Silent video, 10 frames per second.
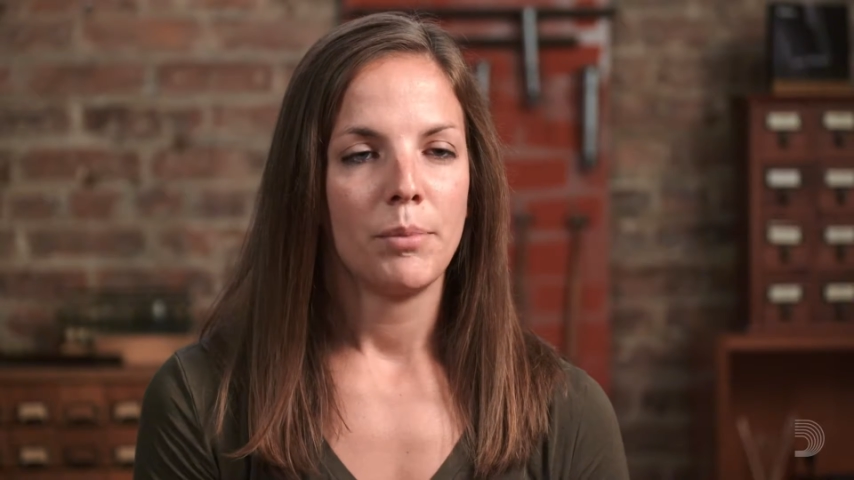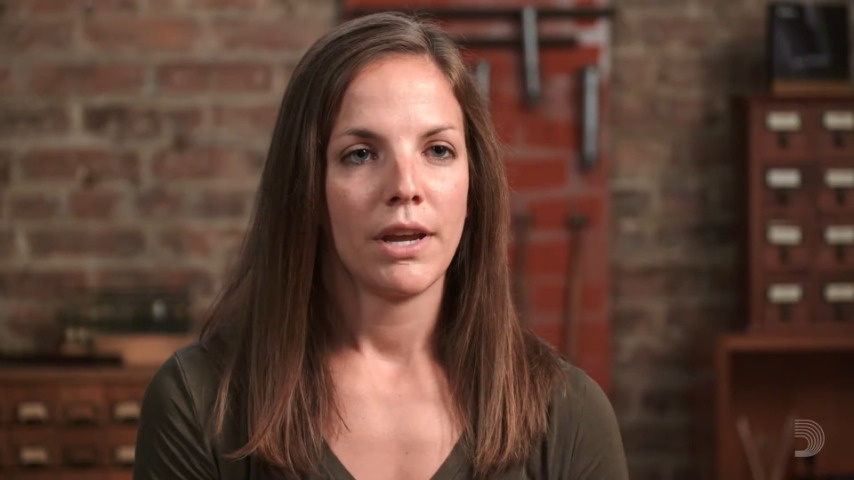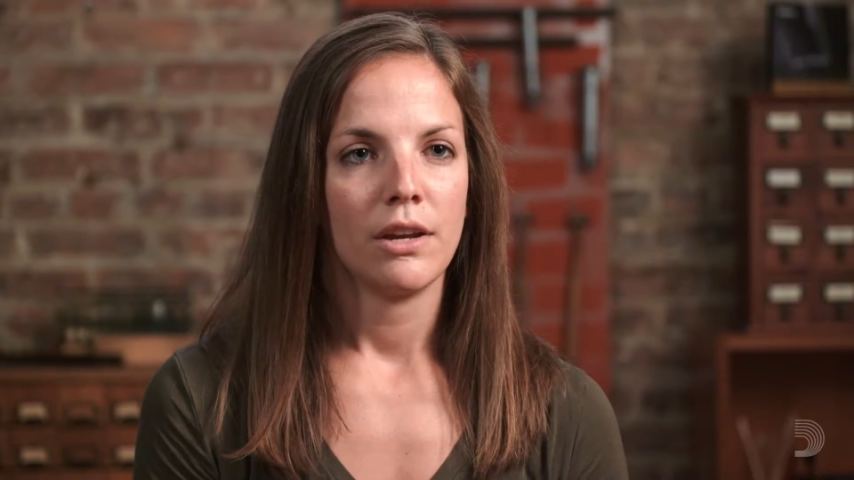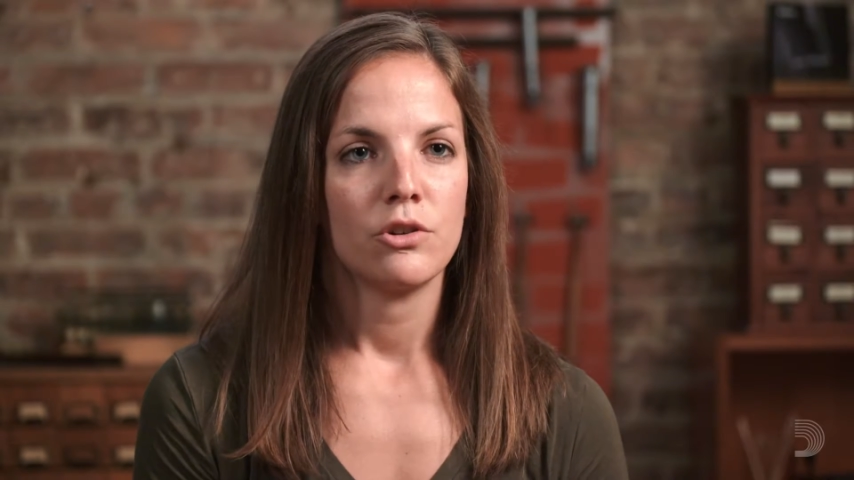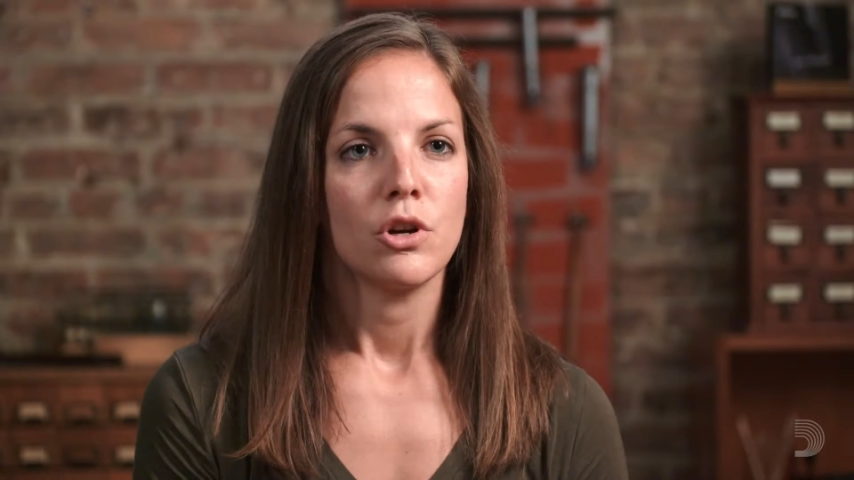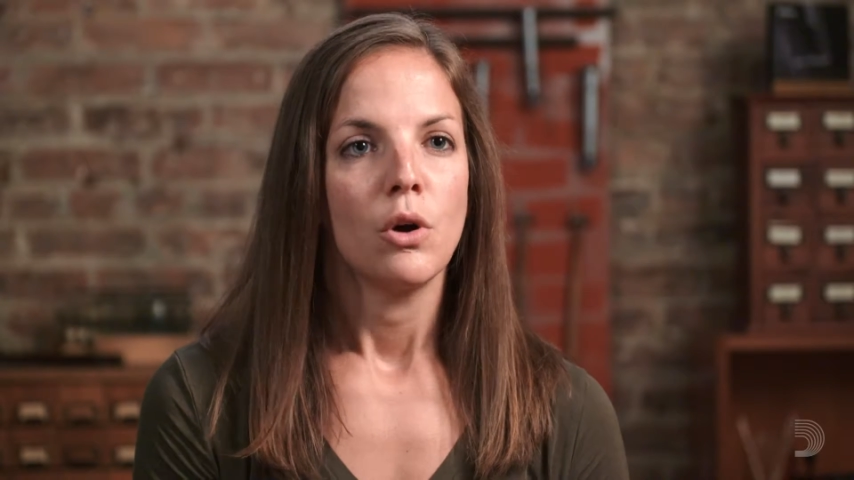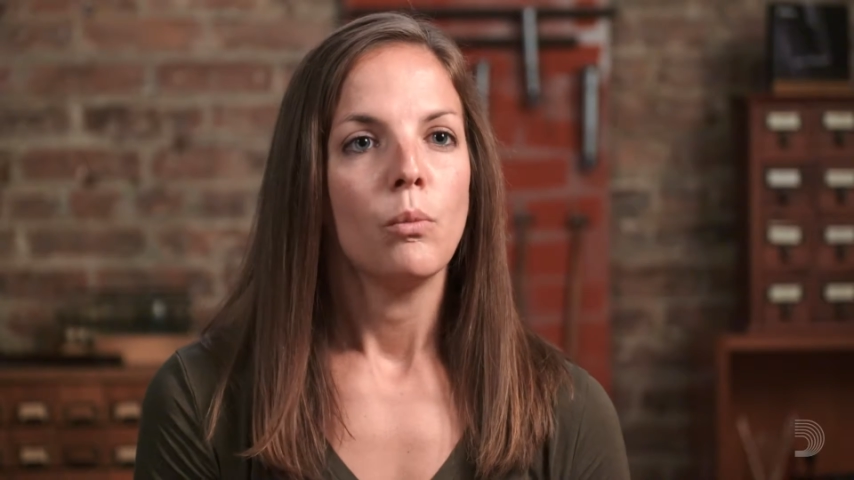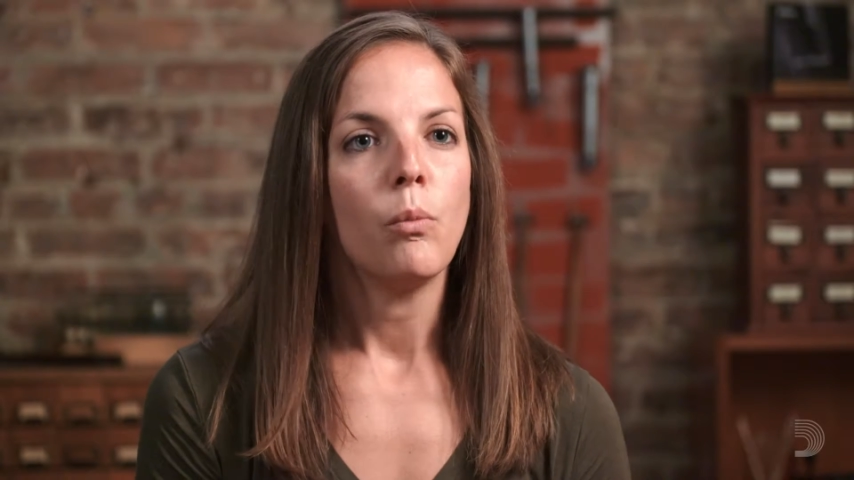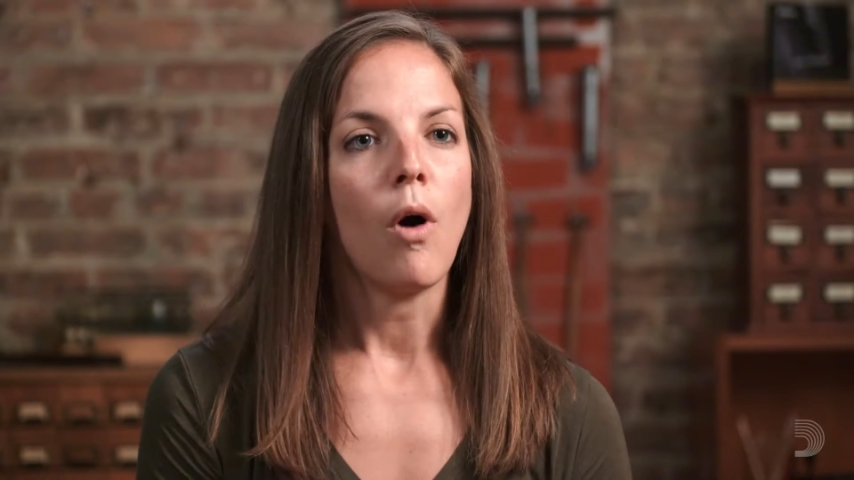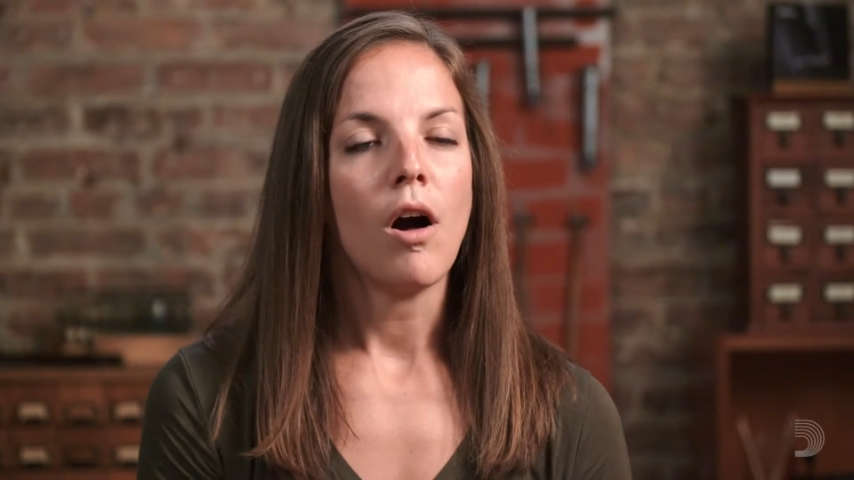page
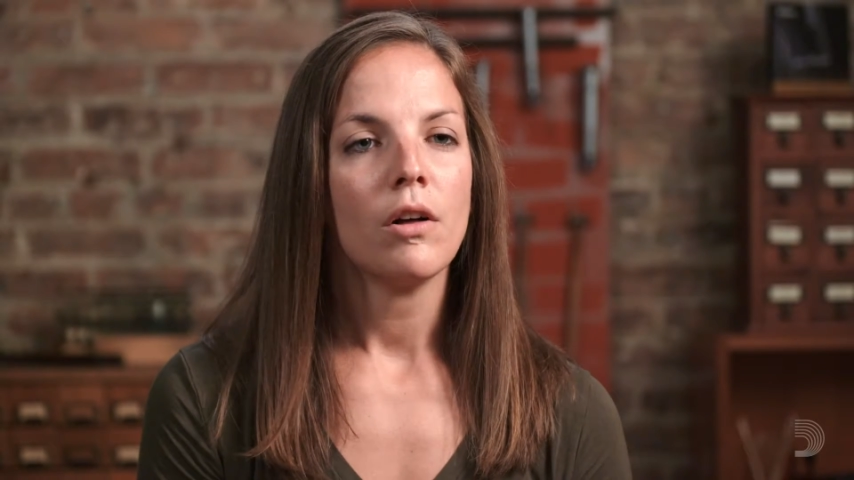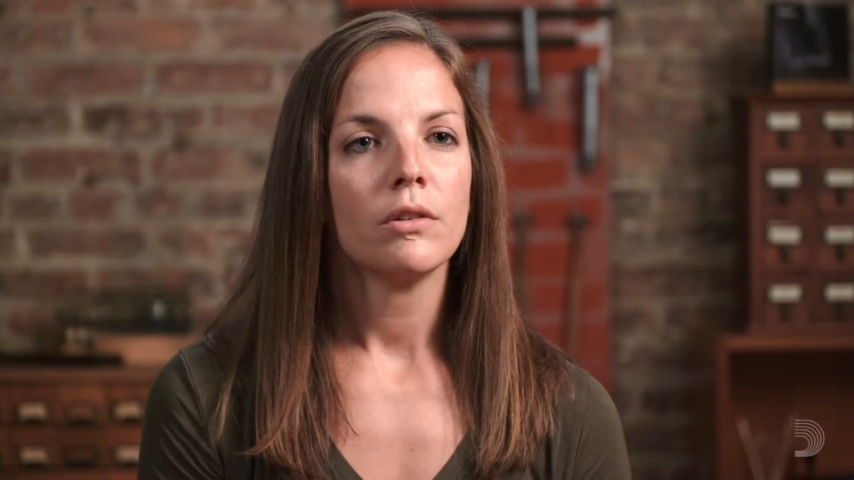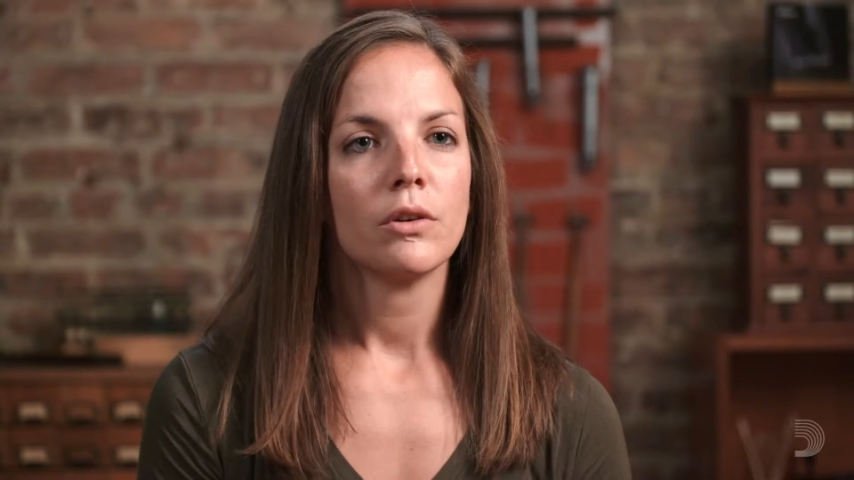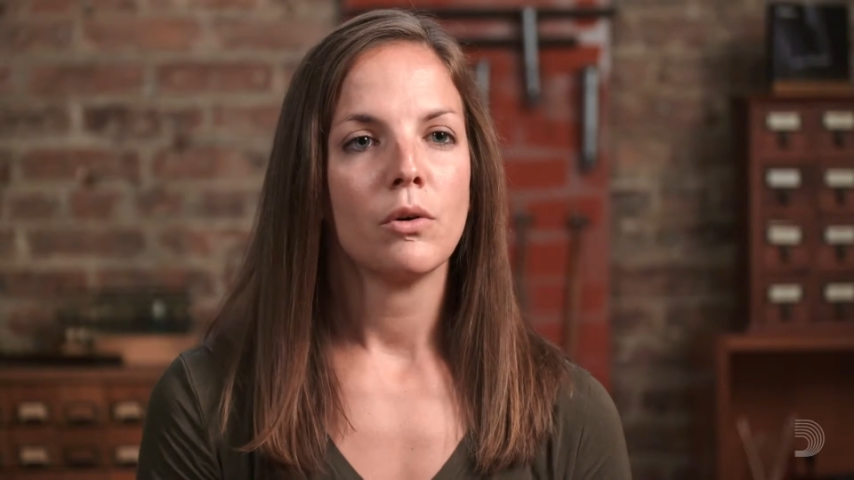while